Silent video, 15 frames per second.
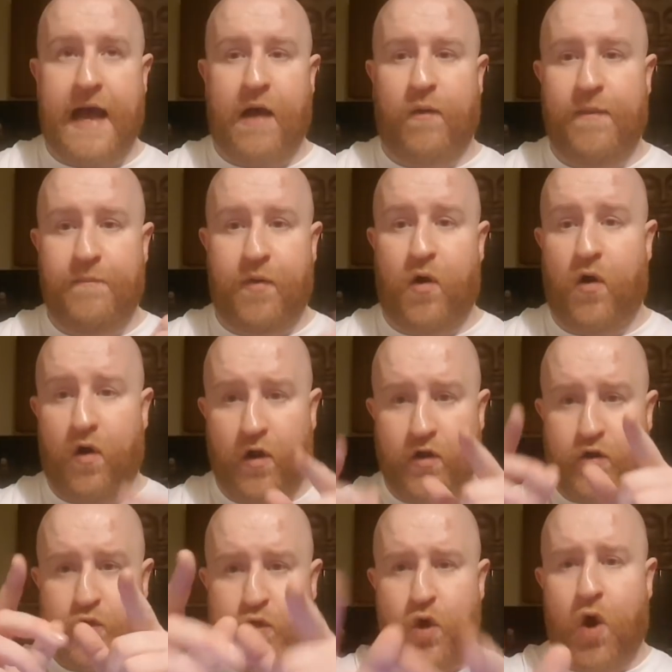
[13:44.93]
how
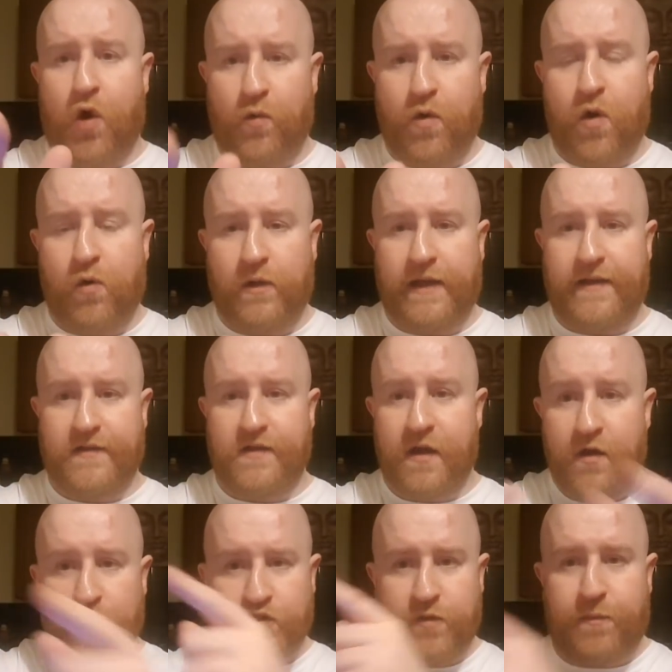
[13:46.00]
important your role is
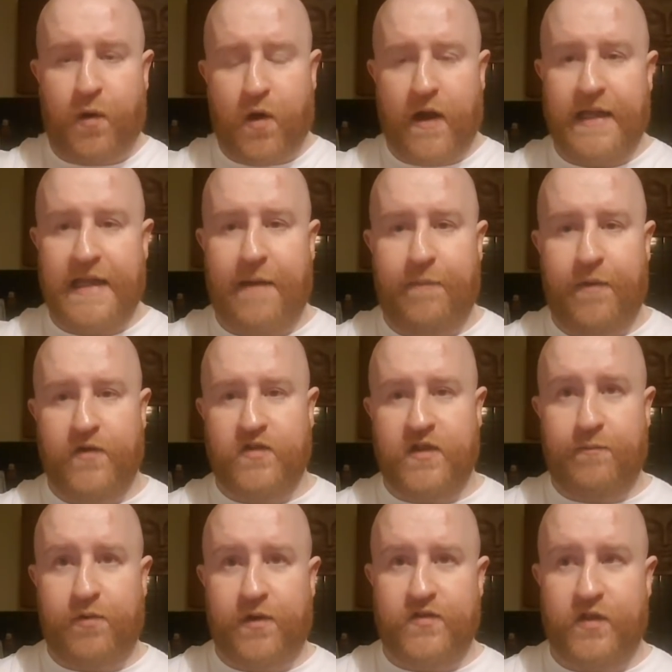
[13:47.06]
supporting that person
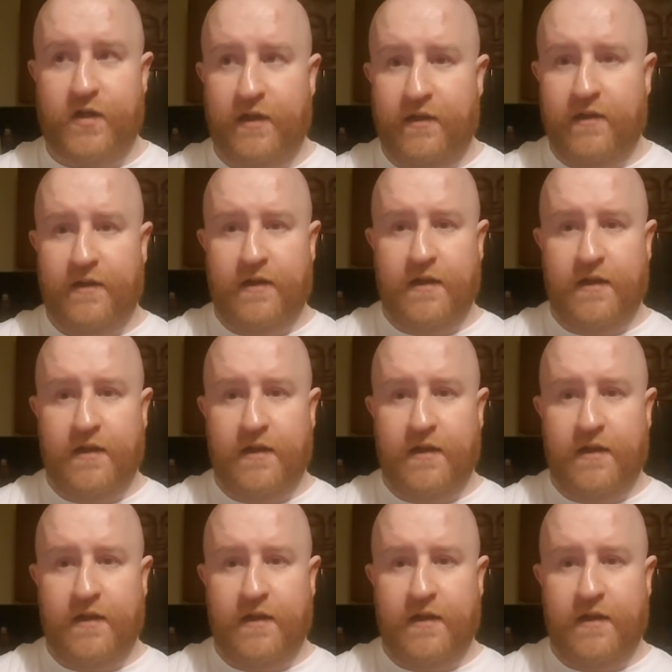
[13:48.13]
in prison.